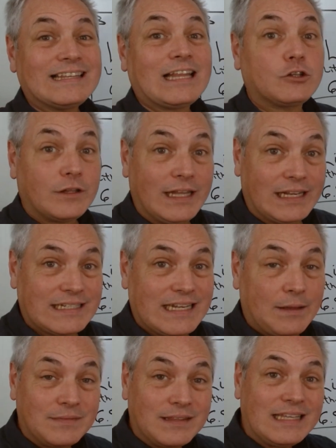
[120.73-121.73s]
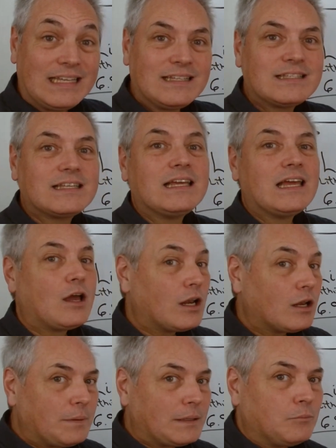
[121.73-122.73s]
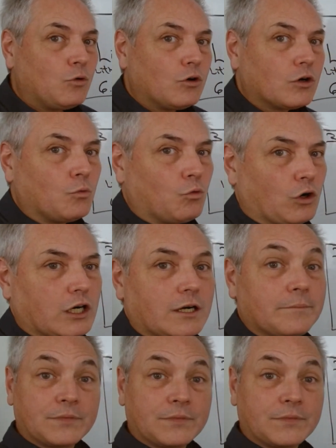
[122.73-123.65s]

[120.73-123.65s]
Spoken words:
Now the next step needs a little bit more work.